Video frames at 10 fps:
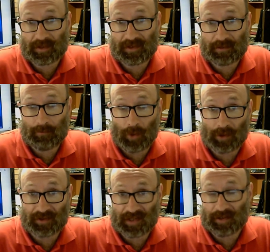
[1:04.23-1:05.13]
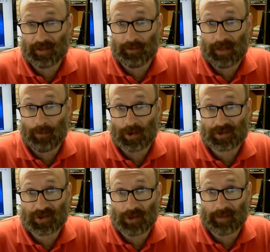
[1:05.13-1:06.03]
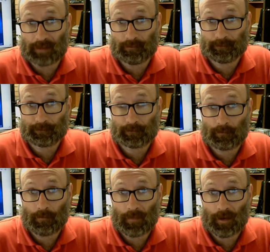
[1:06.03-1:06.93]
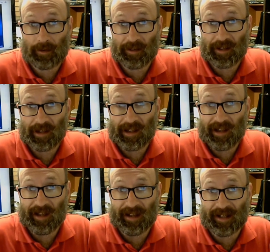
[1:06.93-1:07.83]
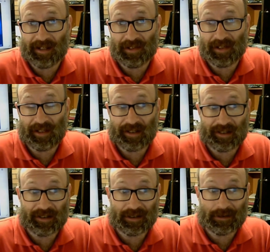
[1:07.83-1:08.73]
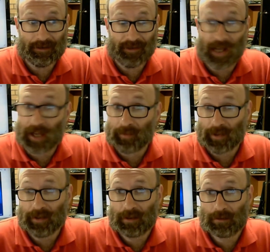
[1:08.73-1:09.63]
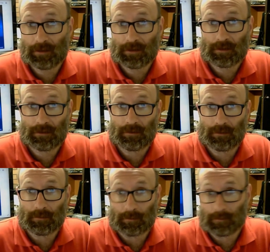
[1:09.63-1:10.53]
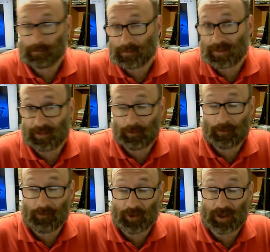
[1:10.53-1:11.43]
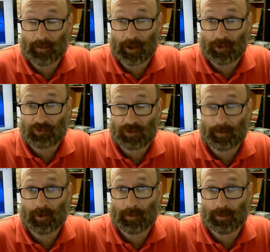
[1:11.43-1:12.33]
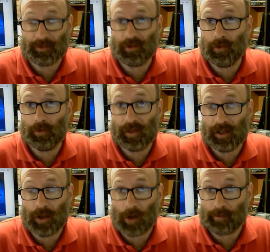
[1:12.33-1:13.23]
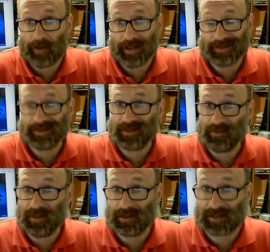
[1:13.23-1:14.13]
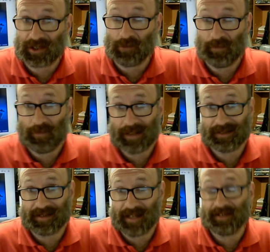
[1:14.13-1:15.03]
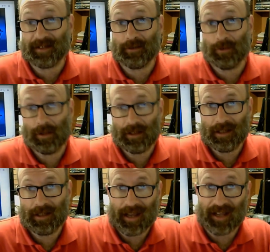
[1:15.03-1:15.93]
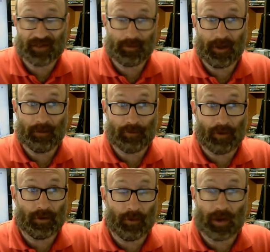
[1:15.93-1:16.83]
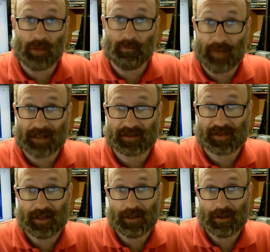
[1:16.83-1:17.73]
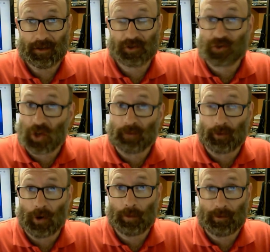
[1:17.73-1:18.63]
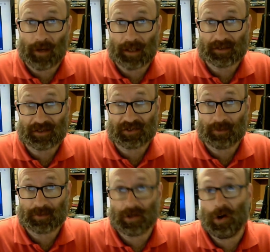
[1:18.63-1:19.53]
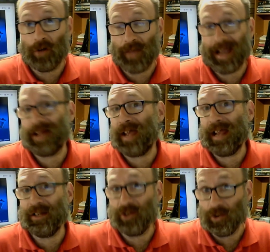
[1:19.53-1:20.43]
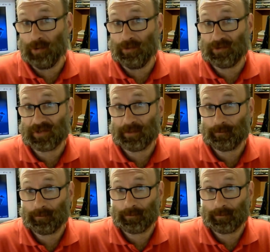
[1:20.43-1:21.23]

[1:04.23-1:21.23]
with my Zentyal network server. And uh, none of it has really been attributable to the operating system in itself. In fact, Zentyal has been probably one of the best server operating systems I've had and used.